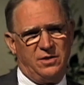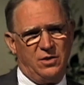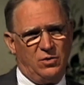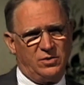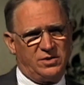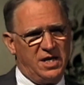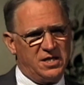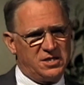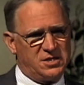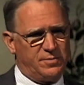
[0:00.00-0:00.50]
in the
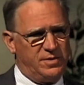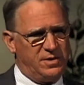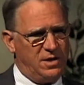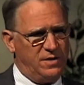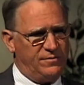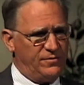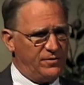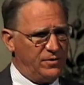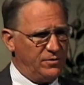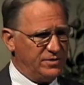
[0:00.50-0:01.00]
Old Testament
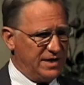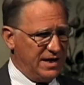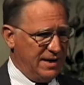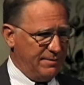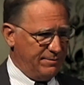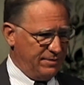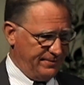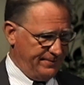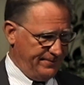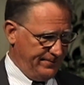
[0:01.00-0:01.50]
of a phone
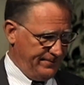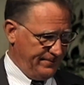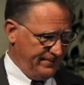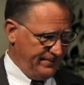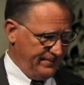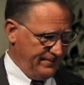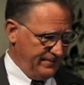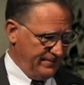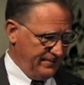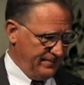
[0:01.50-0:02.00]
tap.
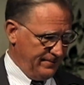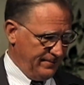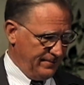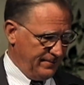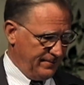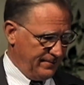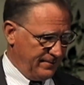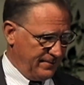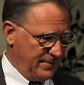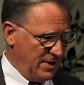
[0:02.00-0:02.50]

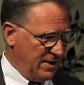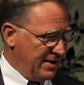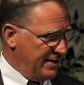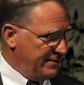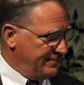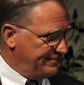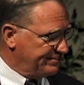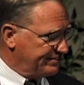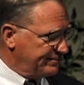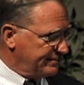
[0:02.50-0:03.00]

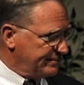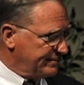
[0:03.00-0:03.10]
Okay?